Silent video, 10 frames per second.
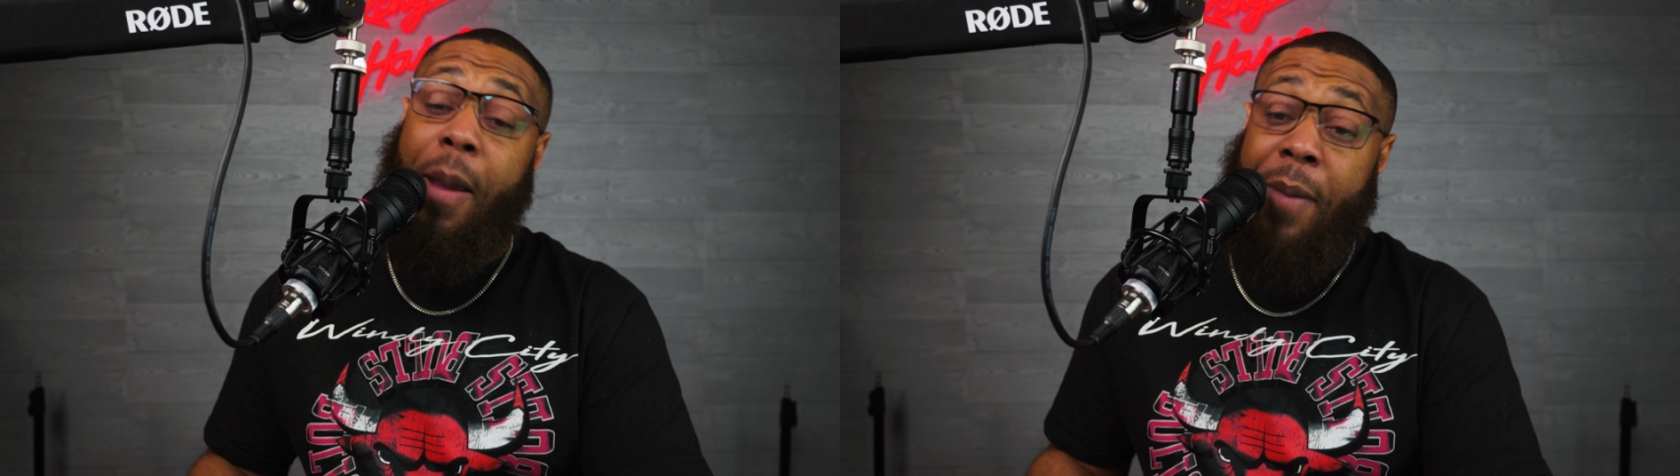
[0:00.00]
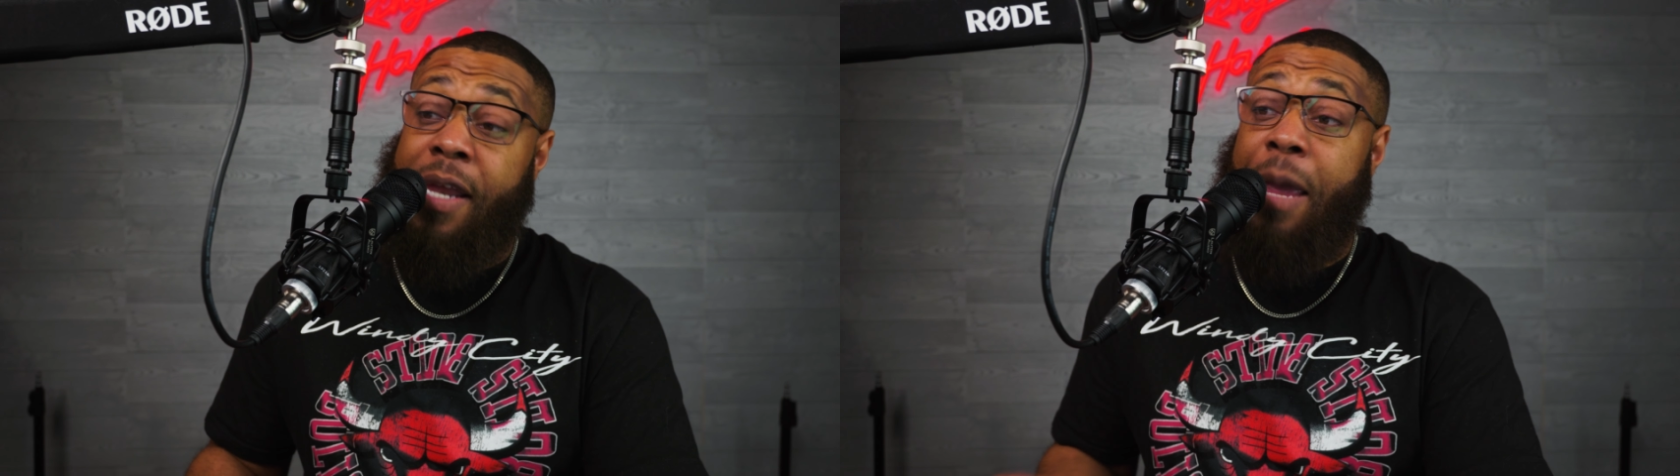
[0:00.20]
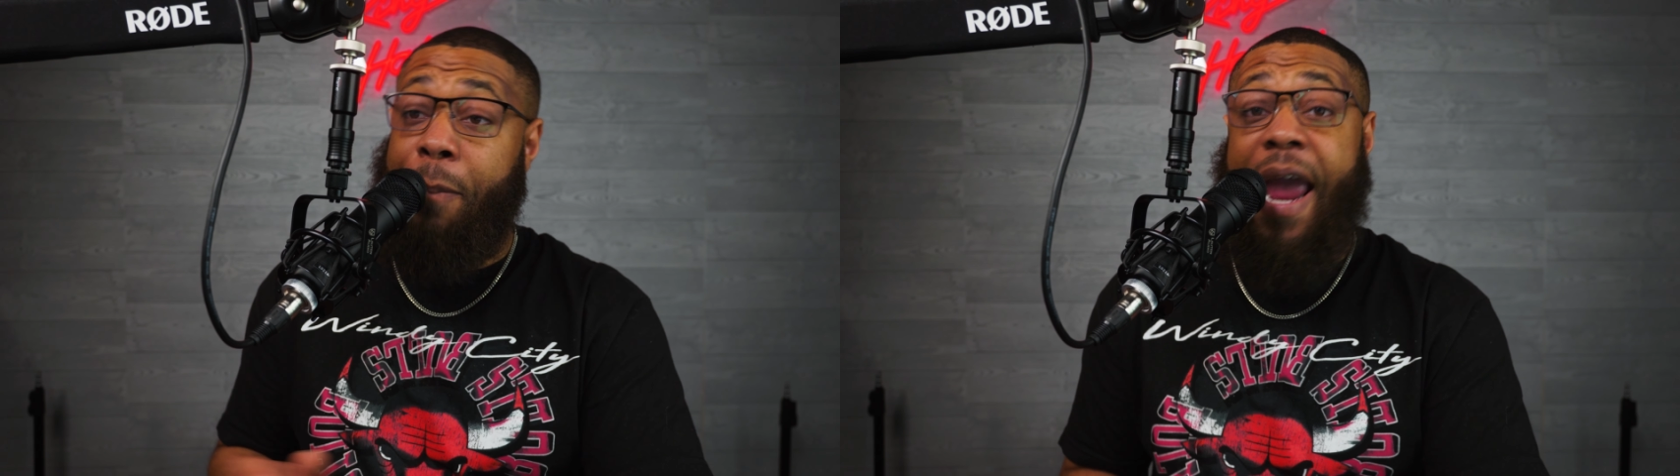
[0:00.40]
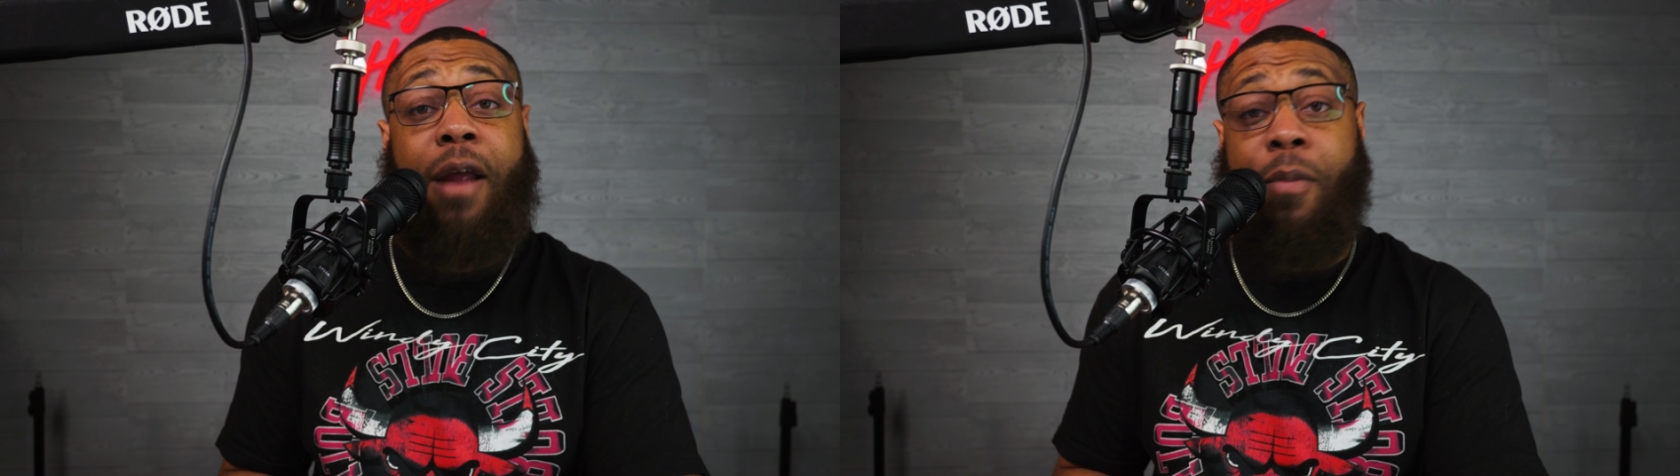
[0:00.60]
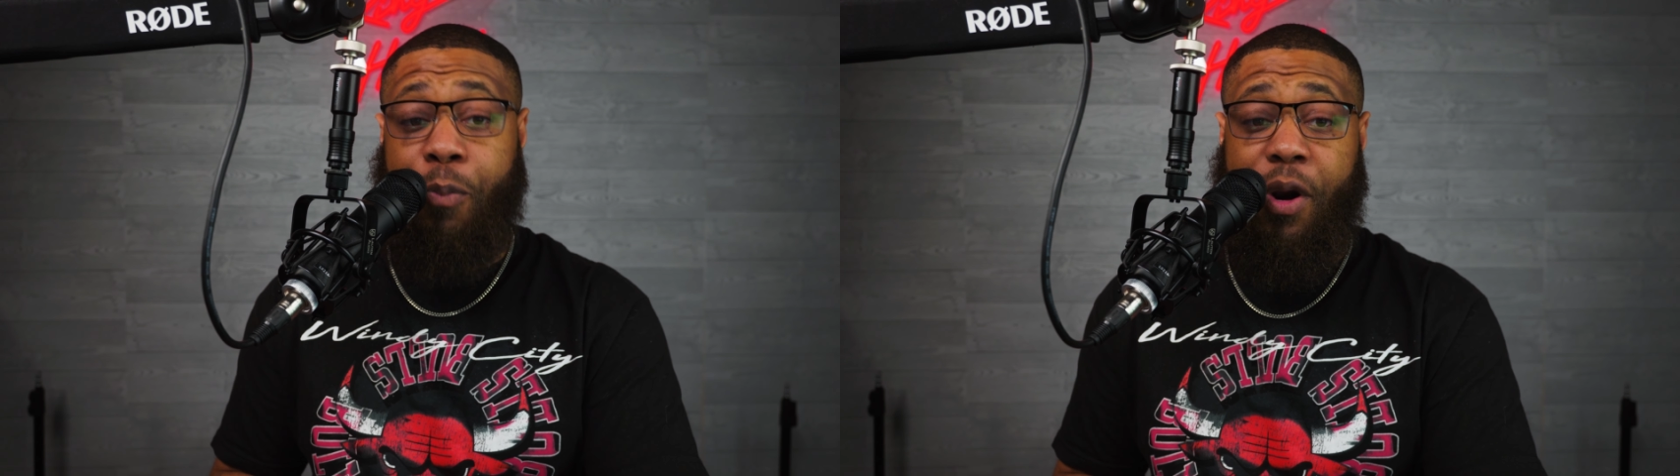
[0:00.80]
I mean, they paid
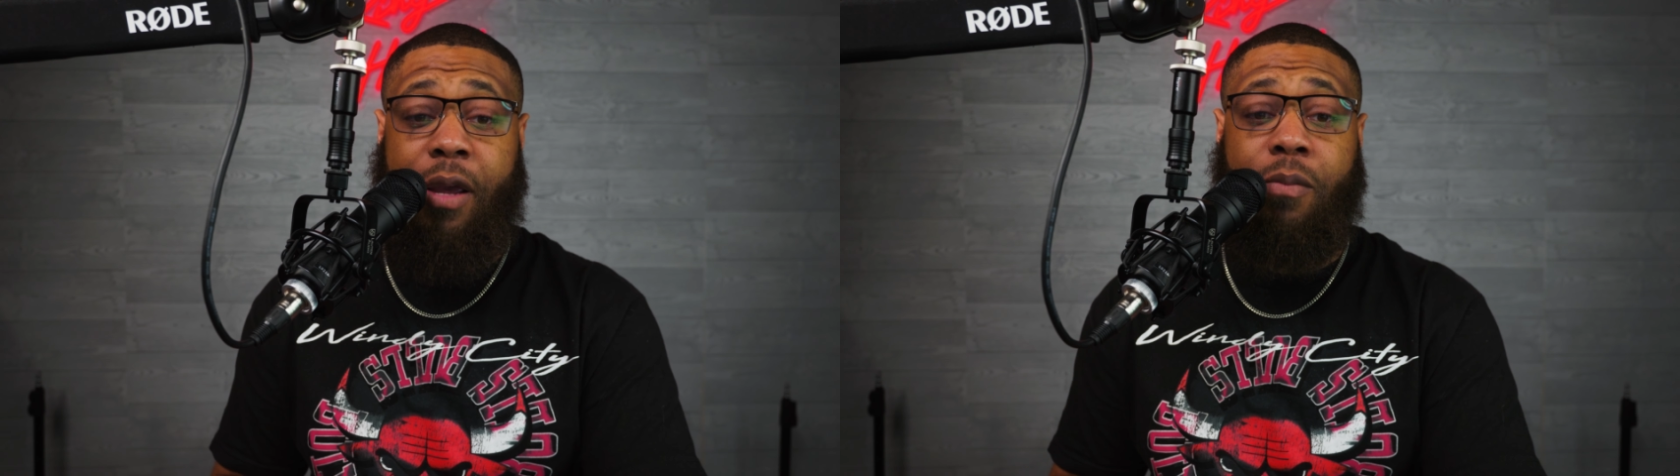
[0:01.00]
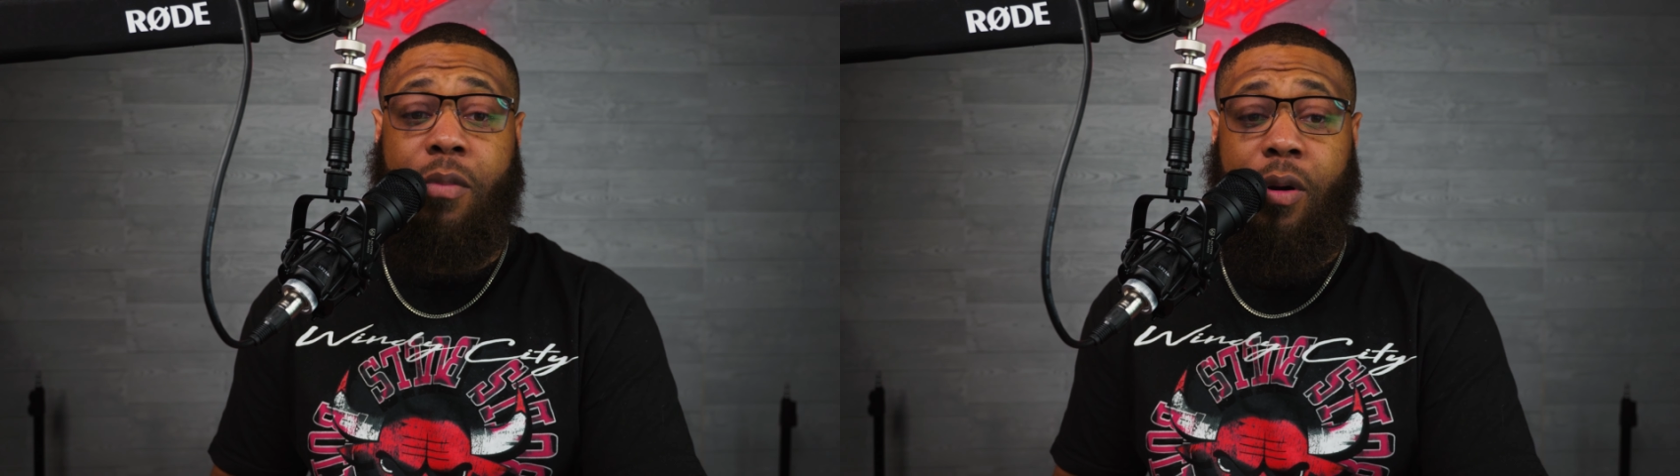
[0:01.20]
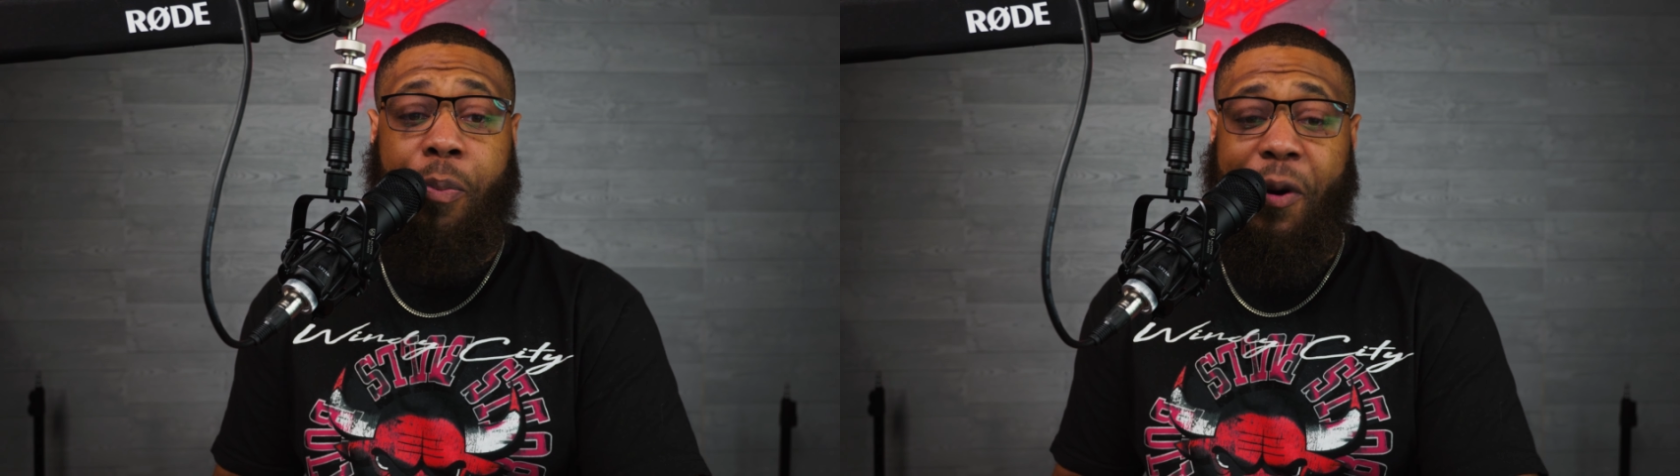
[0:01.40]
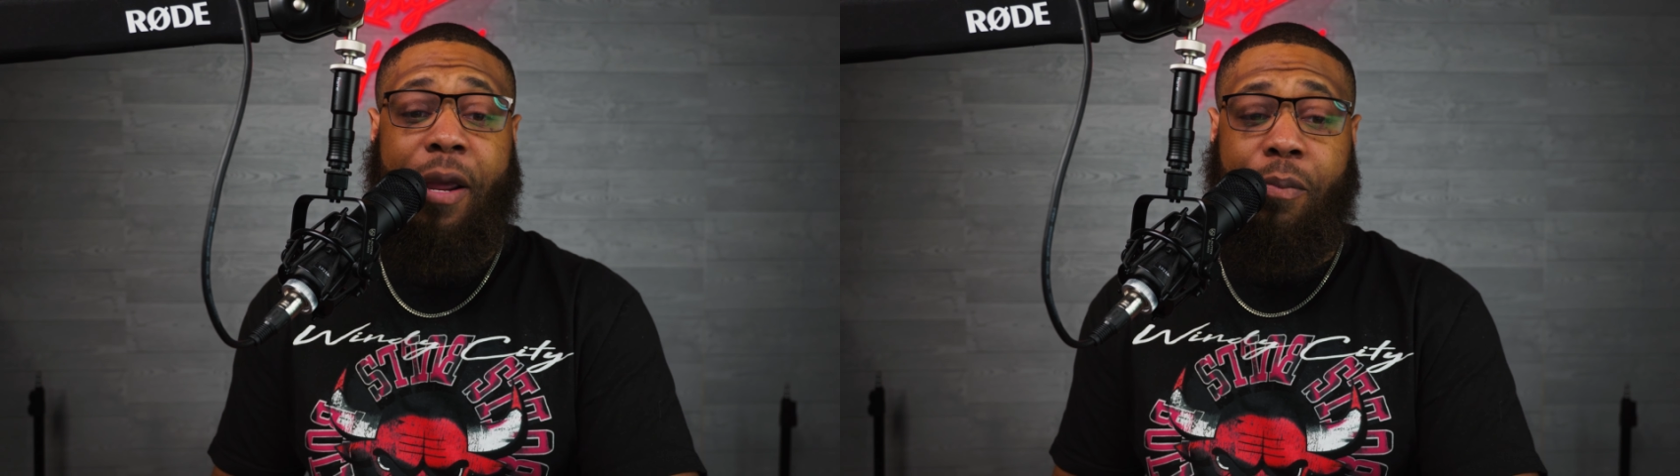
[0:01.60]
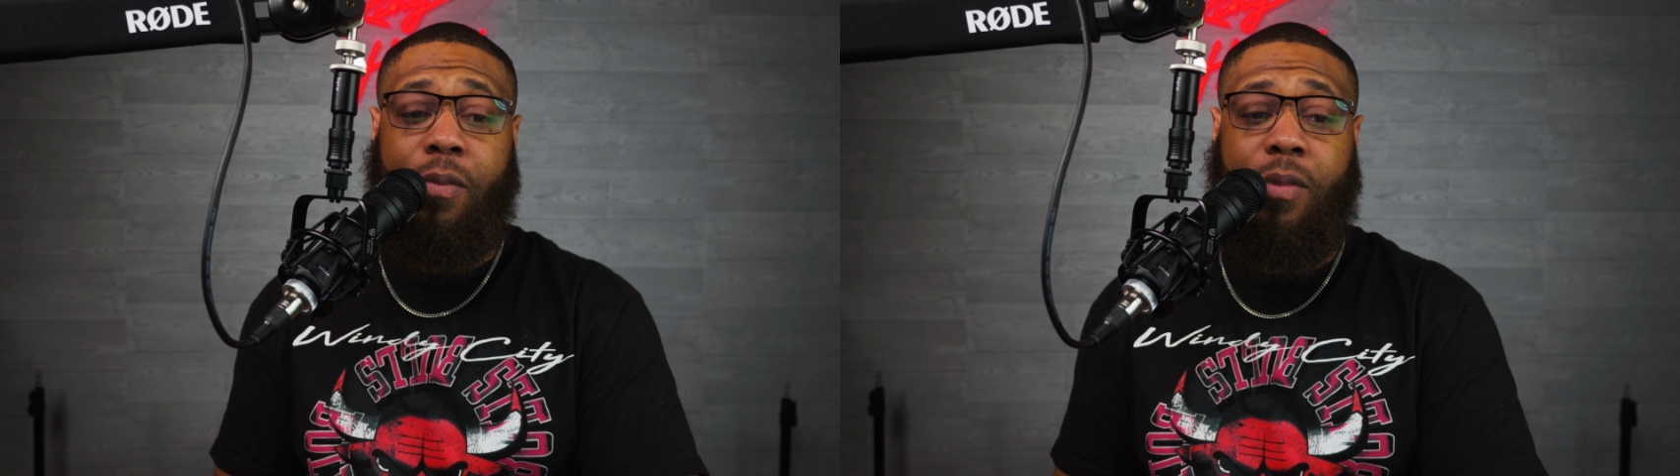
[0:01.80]
him a pretty a pretty